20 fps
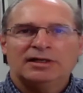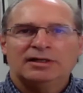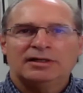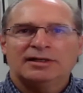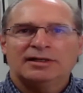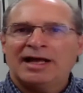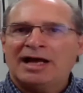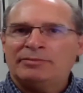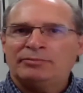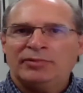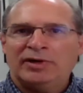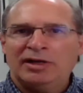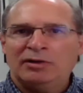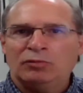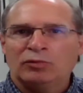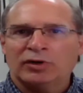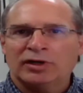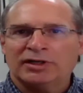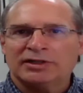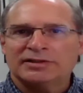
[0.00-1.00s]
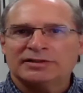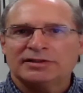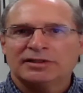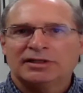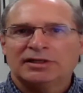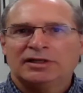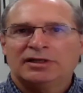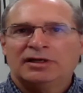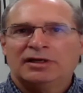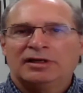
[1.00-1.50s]
not by works,
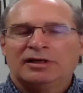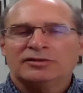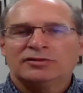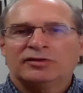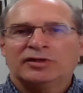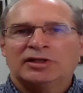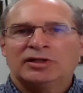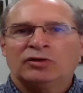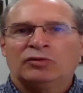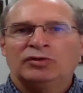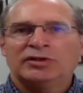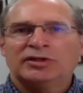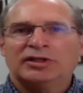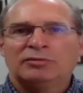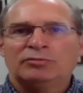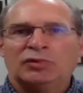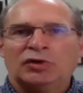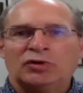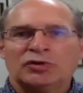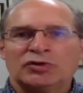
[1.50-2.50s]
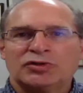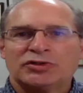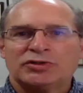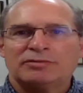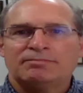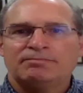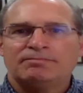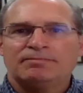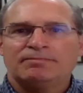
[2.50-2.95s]
so that no one can boast.